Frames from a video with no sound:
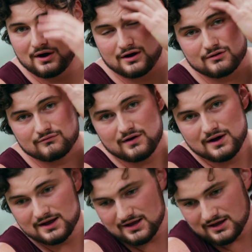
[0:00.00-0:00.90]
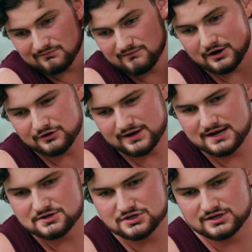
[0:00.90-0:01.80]
of
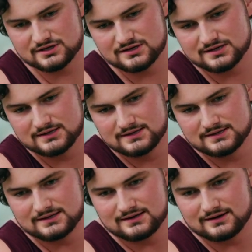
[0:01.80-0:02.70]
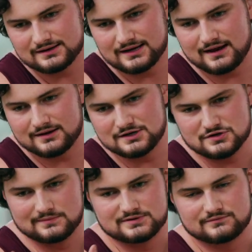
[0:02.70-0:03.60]
variation in
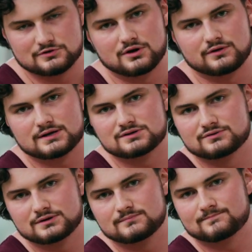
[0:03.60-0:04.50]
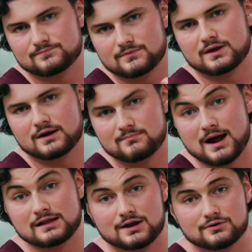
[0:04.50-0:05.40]
terms of, you know, like doing
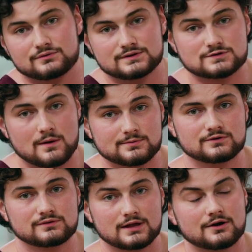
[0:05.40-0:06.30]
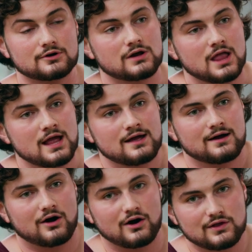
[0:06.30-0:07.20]
bilateral and then swapping unilateral
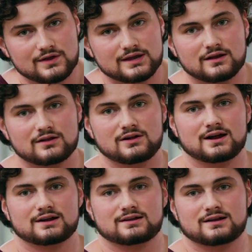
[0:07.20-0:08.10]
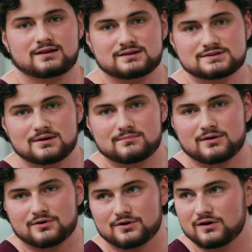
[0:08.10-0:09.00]
on the incline
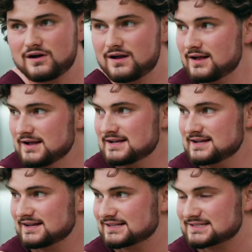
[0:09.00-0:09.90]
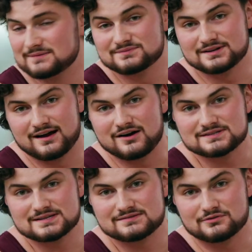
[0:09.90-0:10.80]
dumbbell curl. It's something
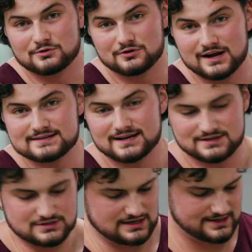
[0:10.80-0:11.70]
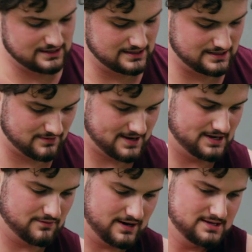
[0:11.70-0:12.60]
else. For real, you guys gotta try it. But
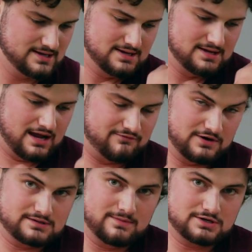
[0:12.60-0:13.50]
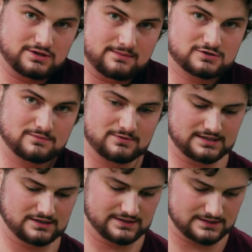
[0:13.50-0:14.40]
anyway, I forgot to mention that I'm
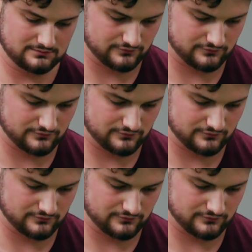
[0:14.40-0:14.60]
supersetting this with